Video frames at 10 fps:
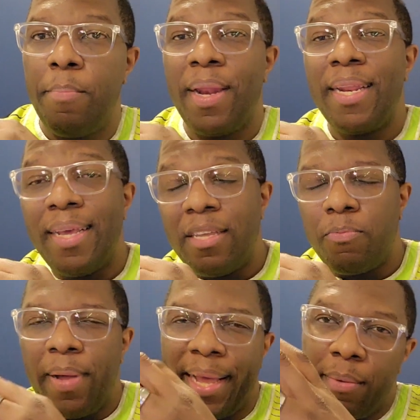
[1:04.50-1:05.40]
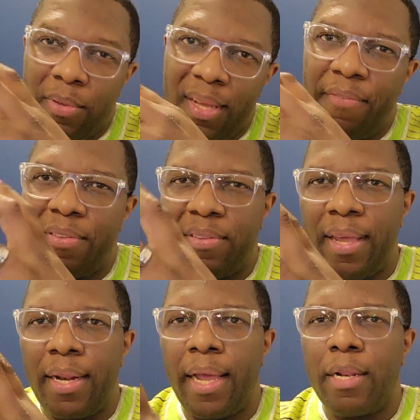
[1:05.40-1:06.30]
But he does back himself and
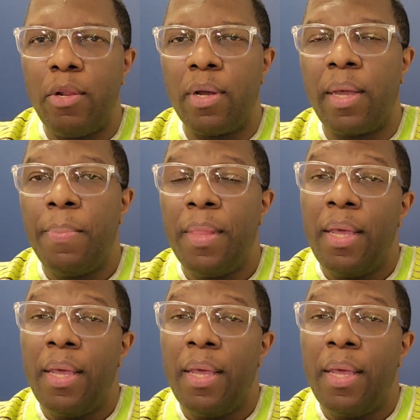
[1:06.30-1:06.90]
saying like, look,